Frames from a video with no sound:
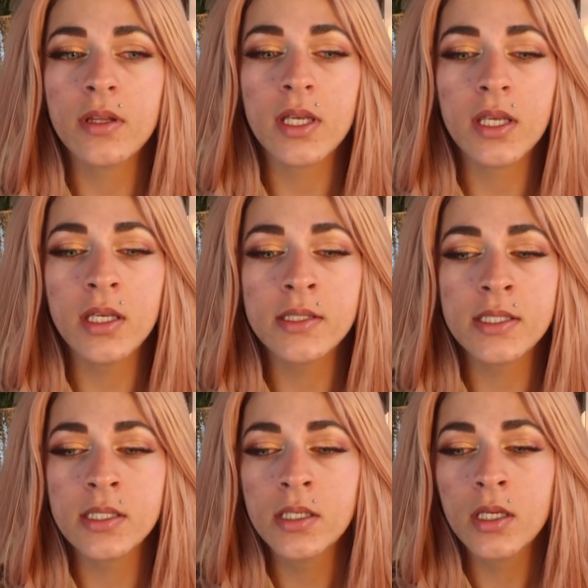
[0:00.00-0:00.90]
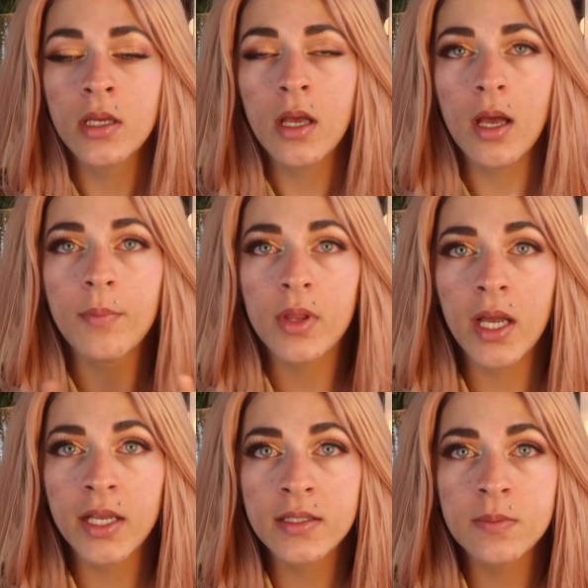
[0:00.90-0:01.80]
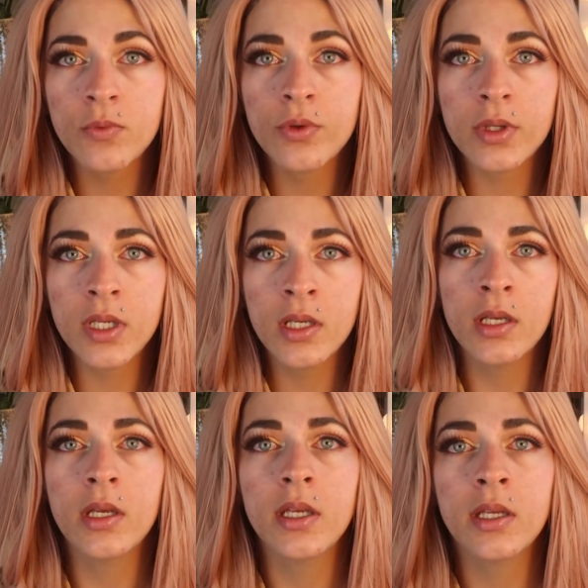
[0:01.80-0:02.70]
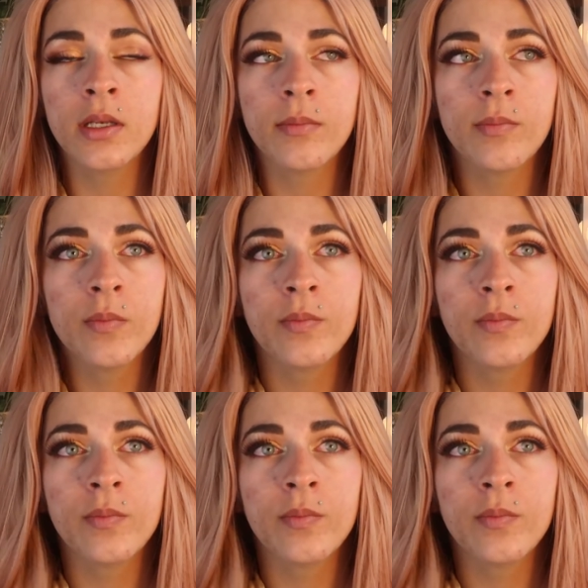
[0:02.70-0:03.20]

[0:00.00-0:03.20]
Like it applied smoothly, it